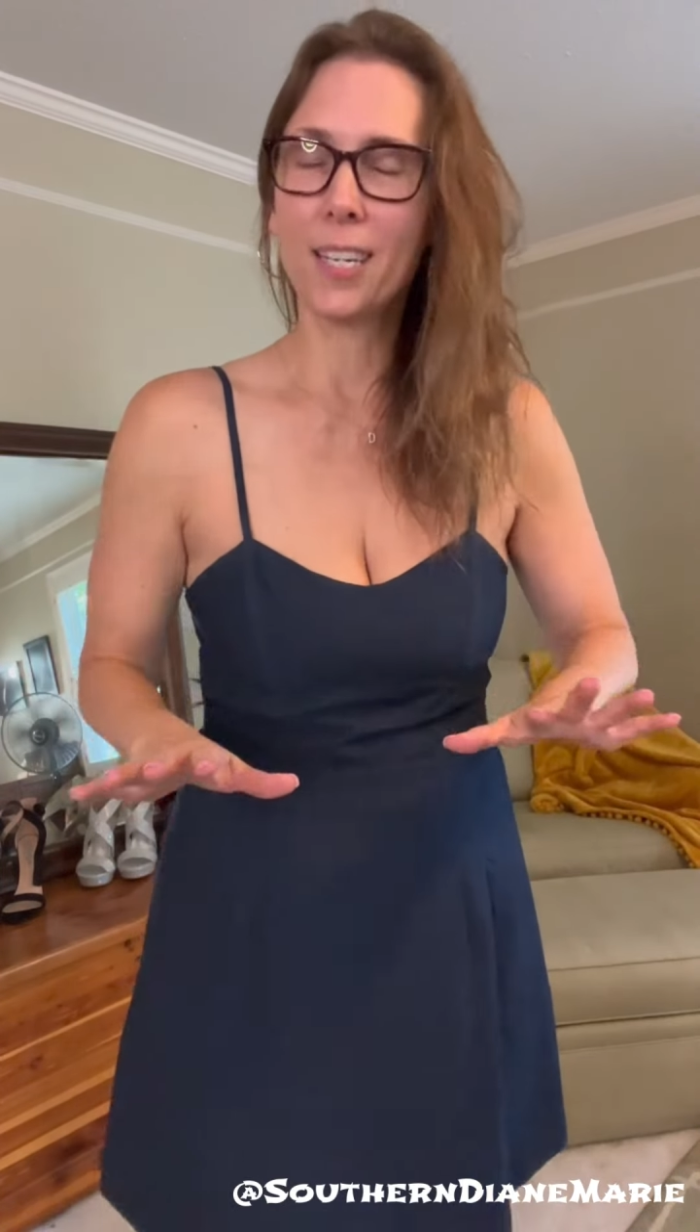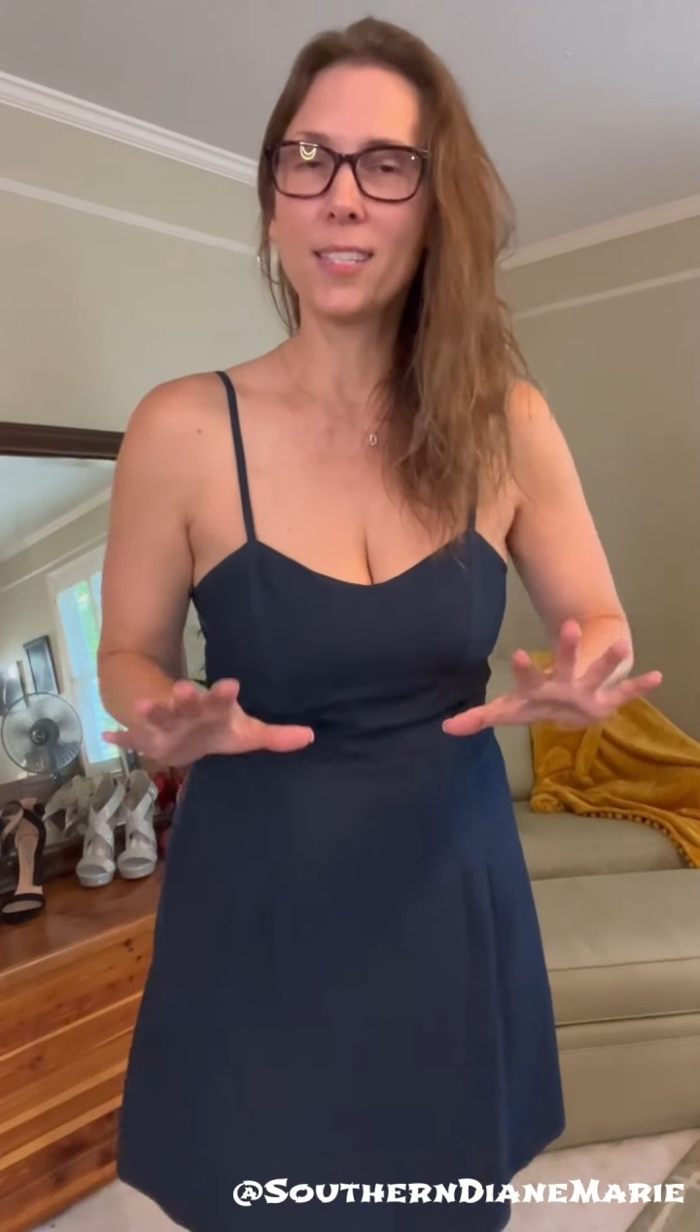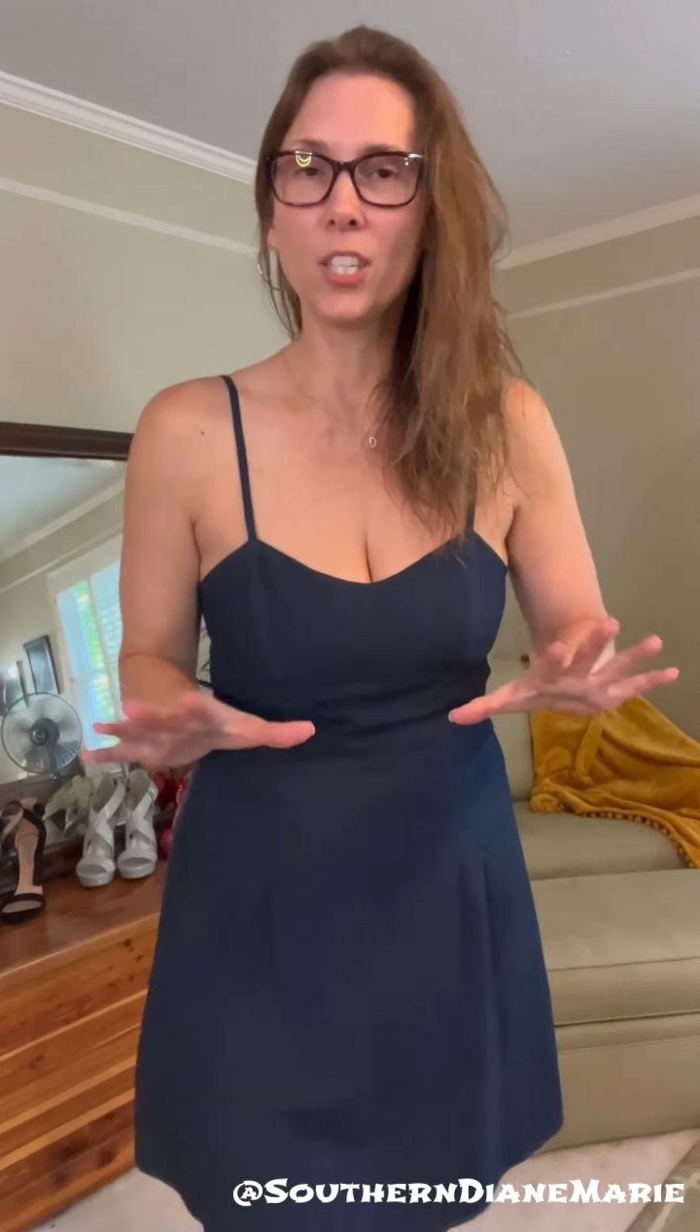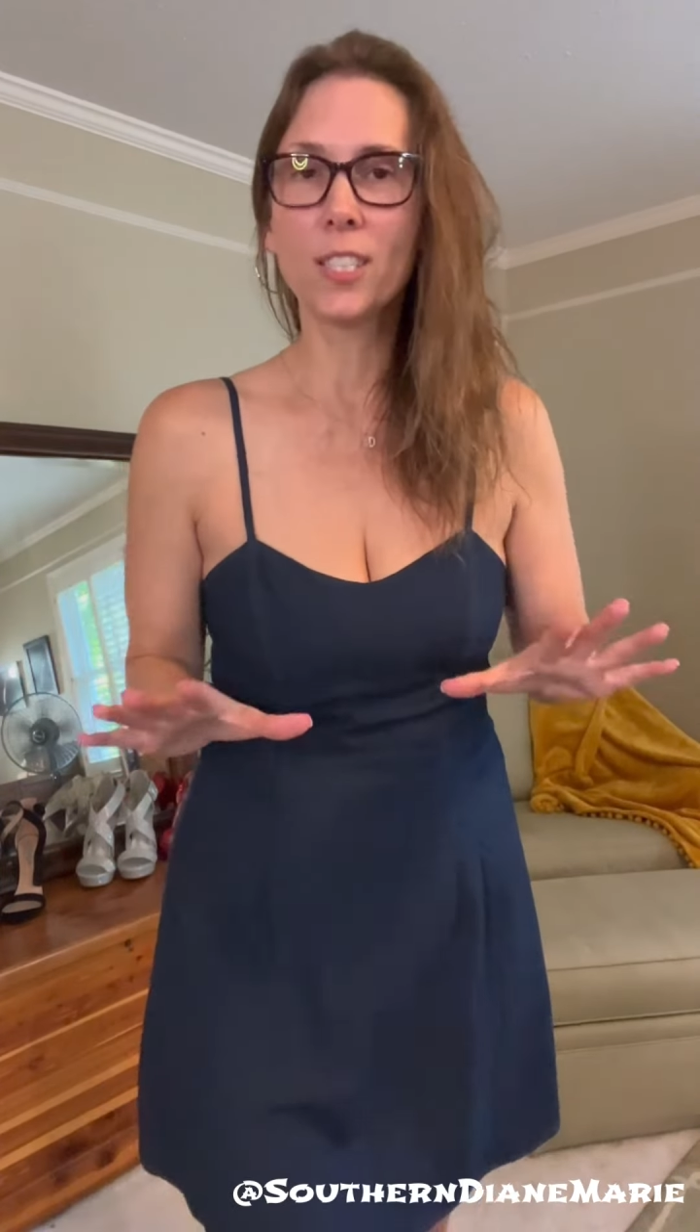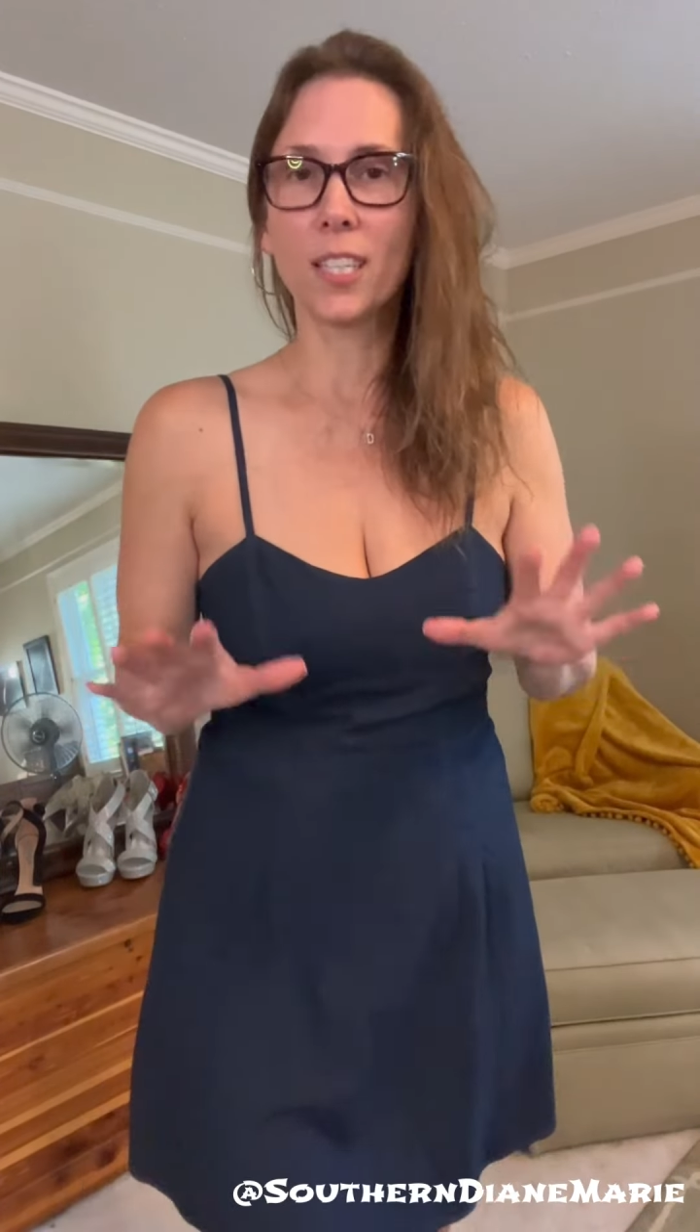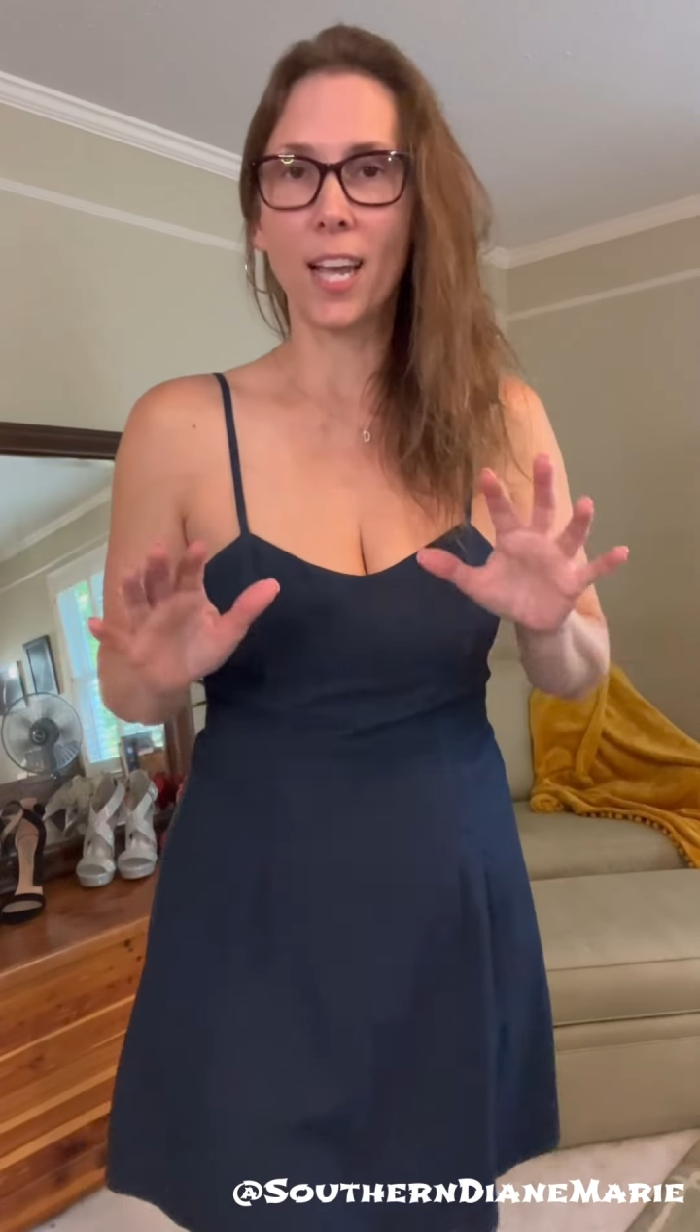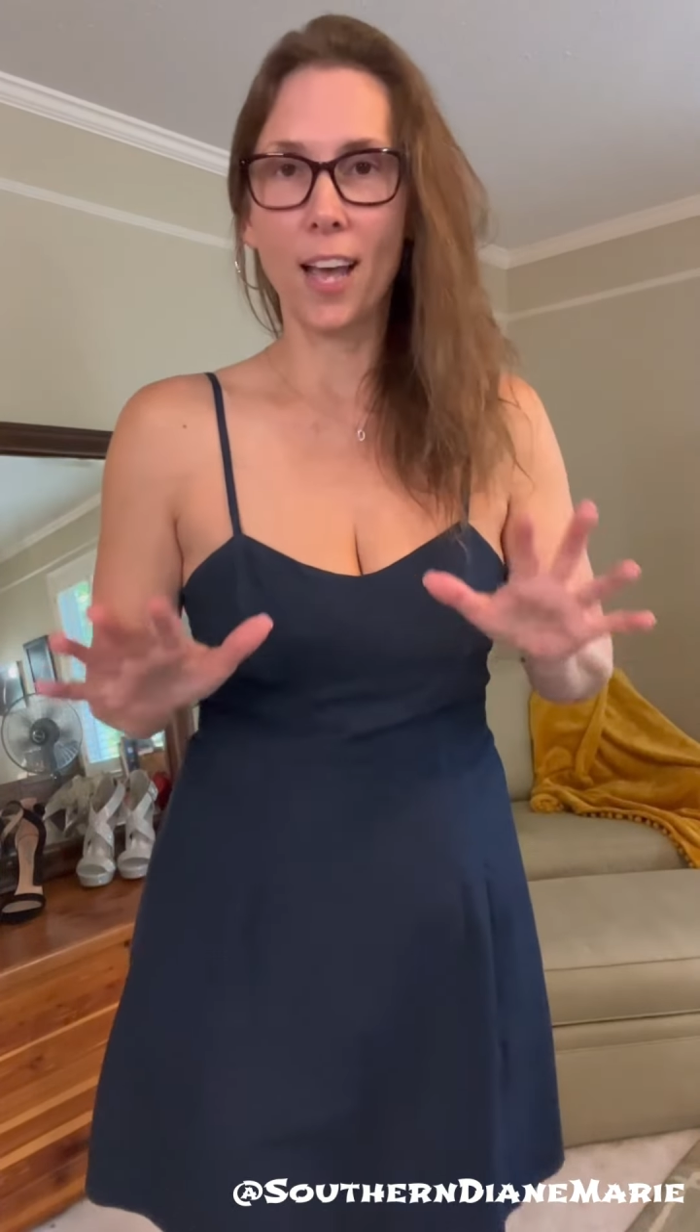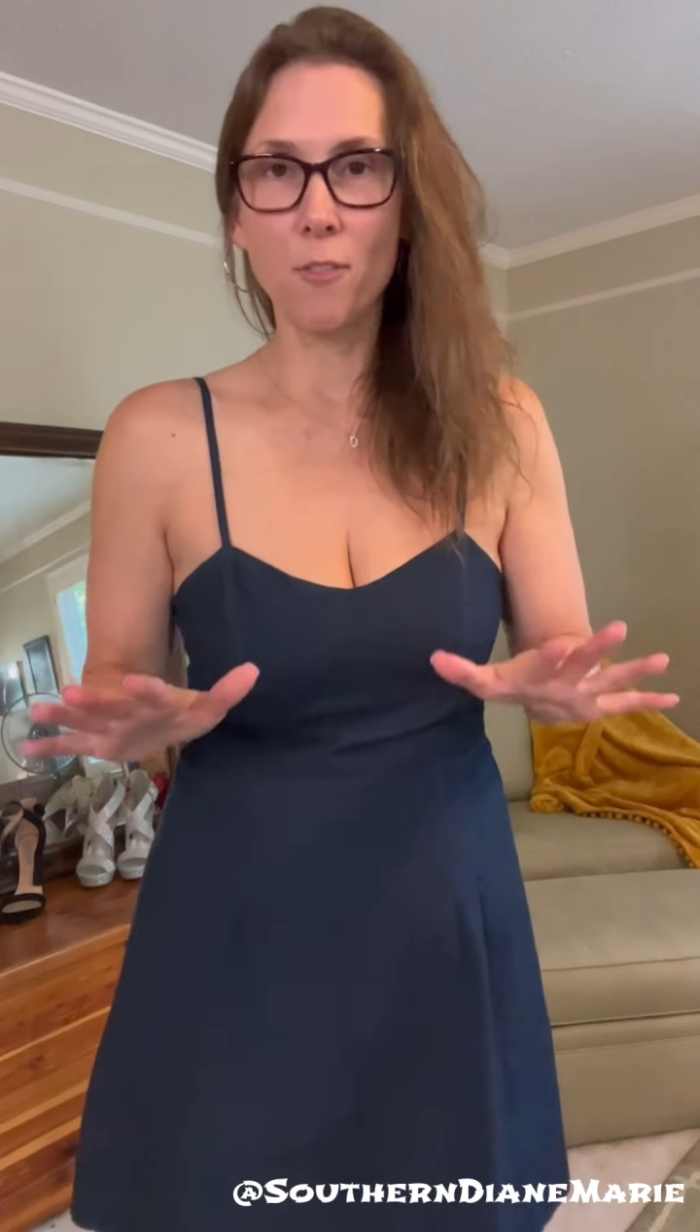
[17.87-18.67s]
seriously, I have